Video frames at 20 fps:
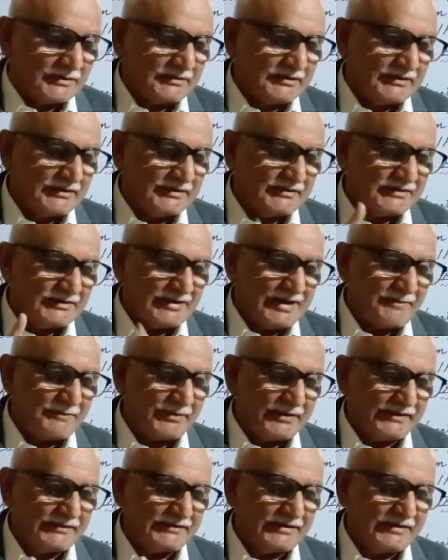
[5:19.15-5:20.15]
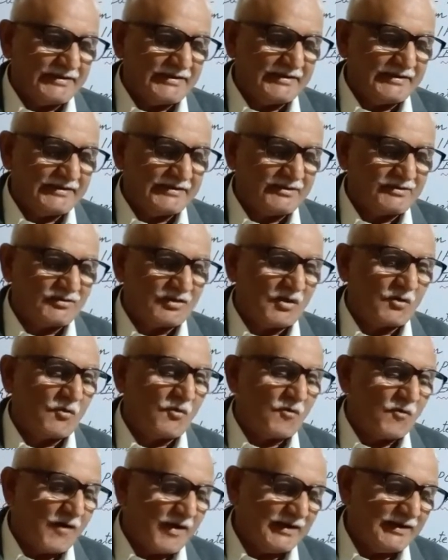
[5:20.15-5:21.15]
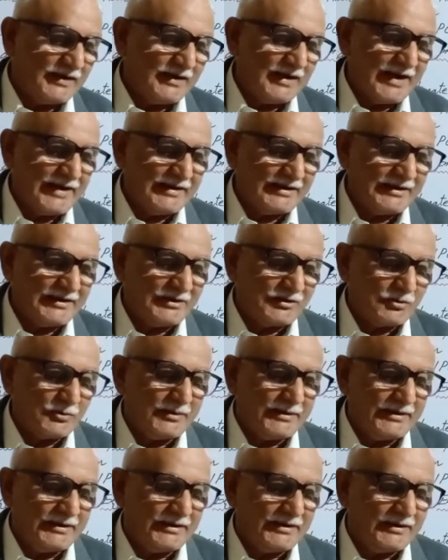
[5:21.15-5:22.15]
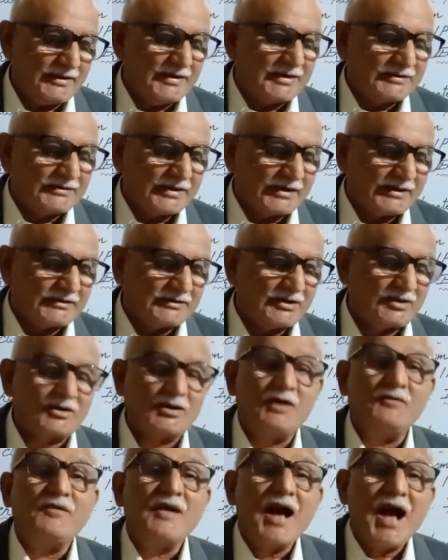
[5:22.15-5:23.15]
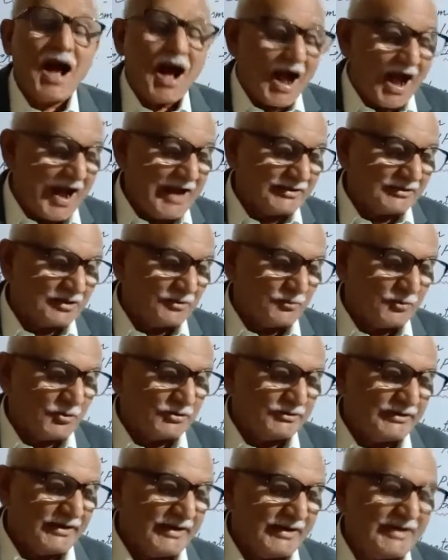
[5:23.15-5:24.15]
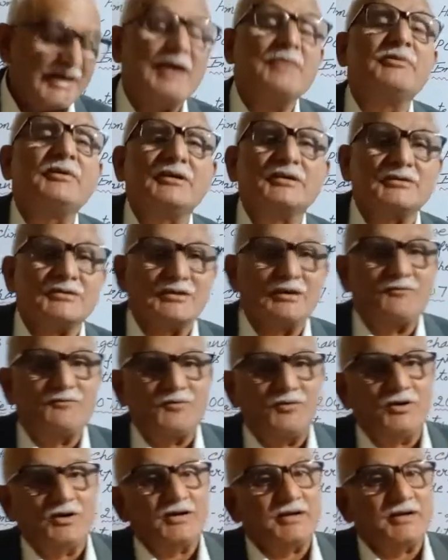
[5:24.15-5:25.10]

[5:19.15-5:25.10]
These temperature increases are very likely to be the result of anthropogenic emissions of